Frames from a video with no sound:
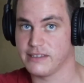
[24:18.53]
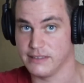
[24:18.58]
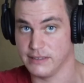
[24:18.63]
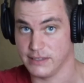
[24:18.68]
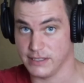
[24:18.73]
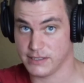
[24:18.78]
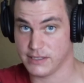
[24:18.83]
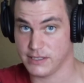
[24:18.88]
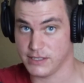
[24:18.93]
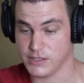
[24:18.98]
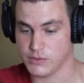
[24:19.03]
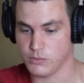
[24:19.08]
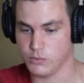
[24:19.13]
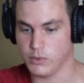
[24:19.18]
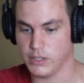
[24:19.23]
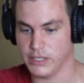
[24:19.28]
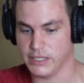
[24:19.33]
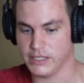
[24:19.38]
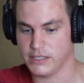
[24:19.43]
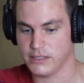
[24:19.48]
this is
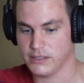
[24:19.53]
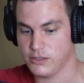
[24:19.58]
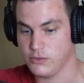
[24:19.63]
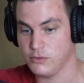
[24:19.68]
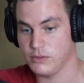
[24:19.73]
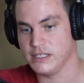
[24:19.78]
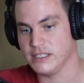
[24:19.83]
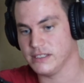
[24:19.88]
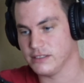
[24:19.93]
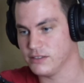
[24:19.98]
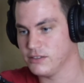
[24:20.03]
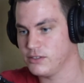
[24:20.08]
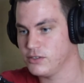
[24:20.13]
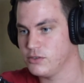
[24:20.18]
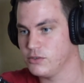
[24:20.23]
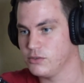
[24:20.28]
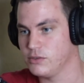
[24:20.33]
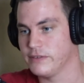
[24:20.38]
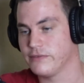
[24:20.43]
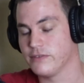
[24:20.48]
what you need to
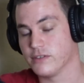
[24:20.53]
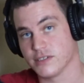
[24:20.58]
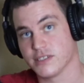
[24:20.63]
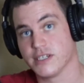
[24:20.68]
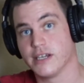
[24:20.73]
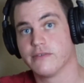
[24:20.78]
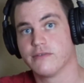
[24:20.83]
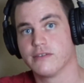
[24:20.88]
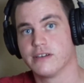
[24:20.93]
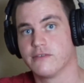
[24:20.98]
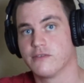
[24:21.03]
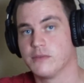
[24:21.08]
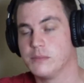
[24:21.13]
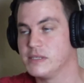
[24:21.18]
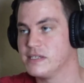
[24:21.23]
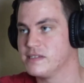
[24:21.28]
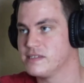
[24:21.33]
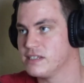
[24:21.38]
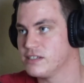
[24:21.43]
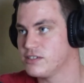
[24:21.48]
do if you're suffering from
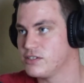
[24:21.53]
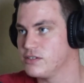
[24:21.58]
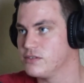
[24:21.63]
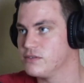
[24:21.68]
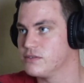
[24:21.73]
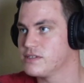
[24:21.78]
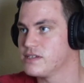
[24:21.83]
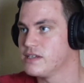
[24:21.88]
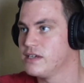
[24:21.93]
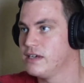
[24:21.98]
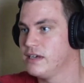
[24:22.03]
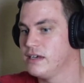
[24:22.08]
these issues,